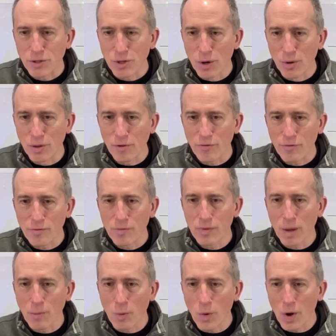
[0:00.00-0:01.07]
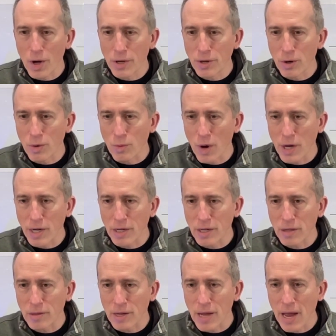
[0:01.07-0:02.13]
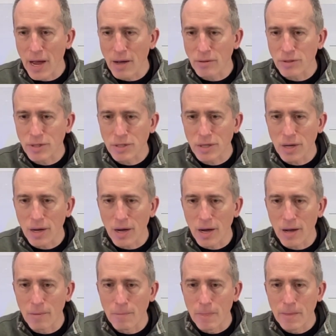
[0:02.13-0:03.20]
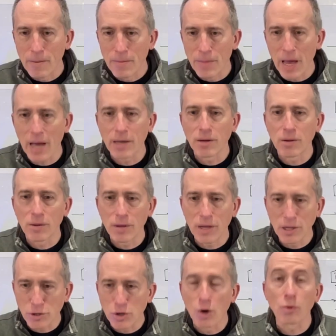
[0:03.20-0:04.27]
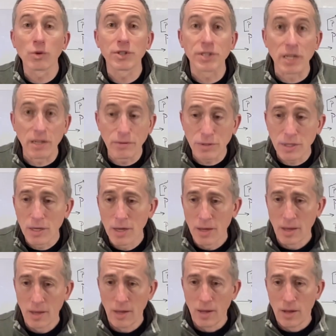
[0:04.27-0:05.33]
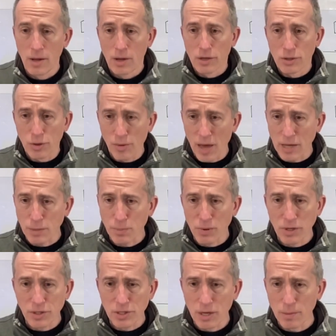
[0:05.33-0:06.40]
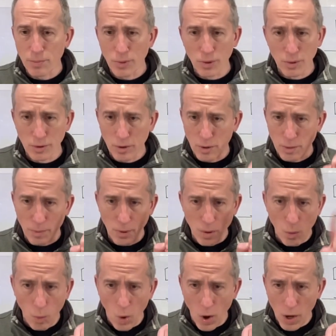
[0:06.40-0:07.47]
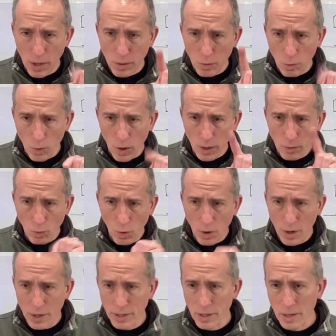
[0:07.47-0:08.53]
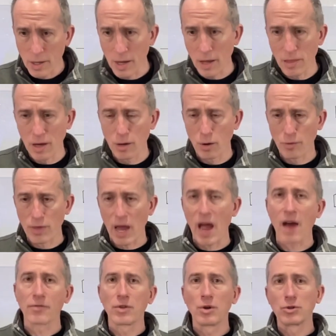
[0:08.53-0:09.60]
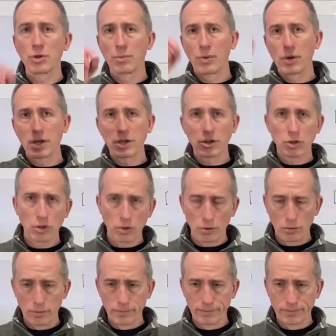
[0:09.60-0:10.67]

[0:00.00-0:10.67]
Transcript: So in the number 1, you're writing in the counts that each note receives. So that's pretty simple. You're going to put a 1, 1, 1, and then over the half notes, you're putting a 2.